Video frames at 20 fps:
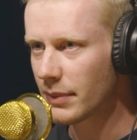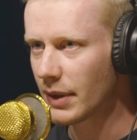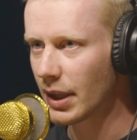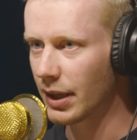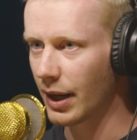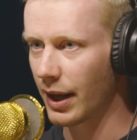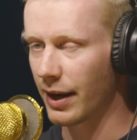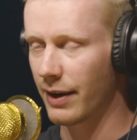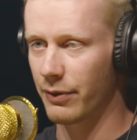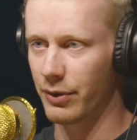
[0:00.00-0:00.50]

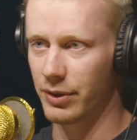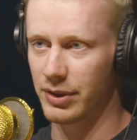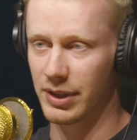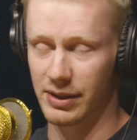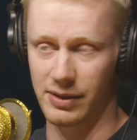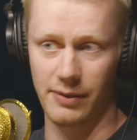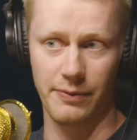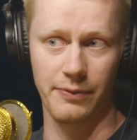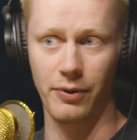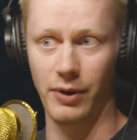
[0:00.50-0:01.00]
Not everyone
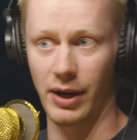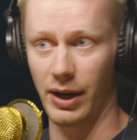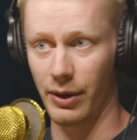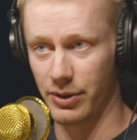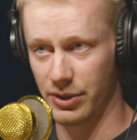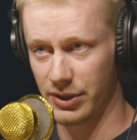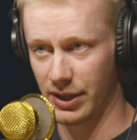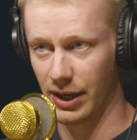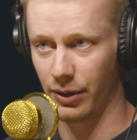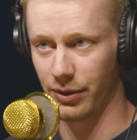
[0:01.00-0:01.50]
takes a 4-hour
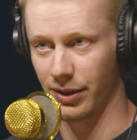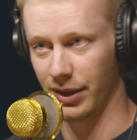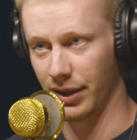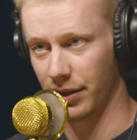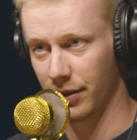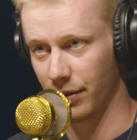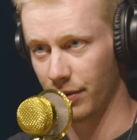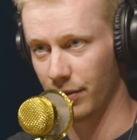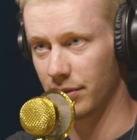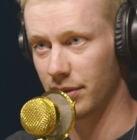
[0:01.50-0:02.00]
shower
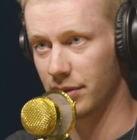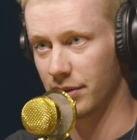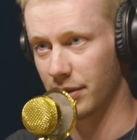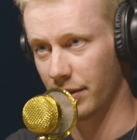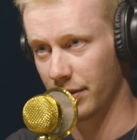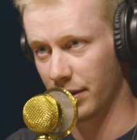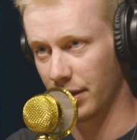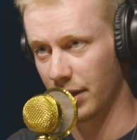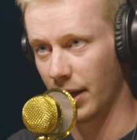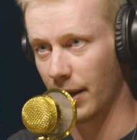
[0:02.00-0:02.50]
like you to
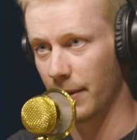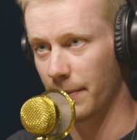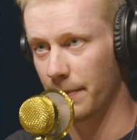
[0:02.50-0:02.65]
start the day.